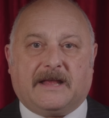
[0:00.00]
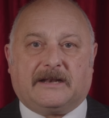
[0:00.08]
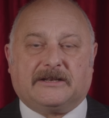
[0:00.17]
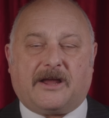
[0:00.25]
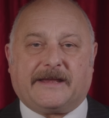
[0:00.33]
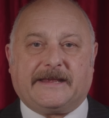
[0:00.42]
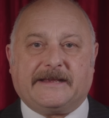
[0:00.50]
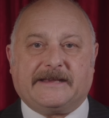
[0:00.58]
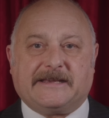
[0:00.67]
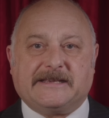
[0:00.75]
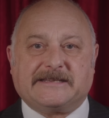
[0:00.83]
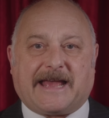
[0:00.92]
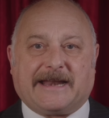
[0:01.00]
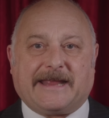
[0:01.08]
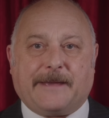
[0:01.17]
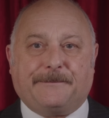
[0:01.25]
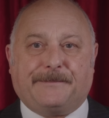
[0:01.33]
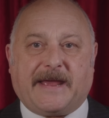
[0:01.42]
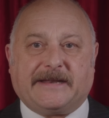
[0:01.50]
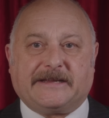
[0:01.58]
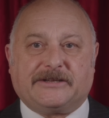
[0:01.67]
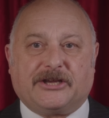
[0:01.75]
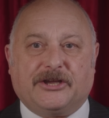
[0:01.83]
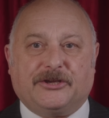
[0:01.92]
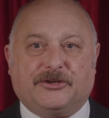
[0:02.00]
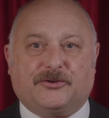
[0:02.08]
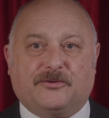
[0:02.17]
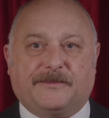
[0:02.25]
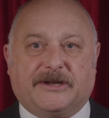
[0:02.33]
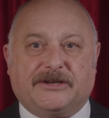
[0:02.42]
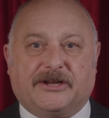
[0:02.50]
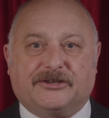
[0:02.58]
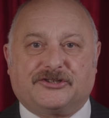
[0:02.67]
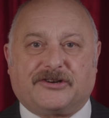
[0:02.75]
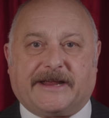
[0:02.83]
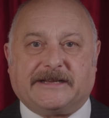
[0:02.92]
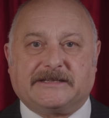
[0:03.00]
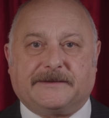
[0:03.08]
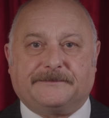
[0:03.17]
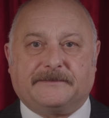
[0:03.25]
Lying is an embedded human trait.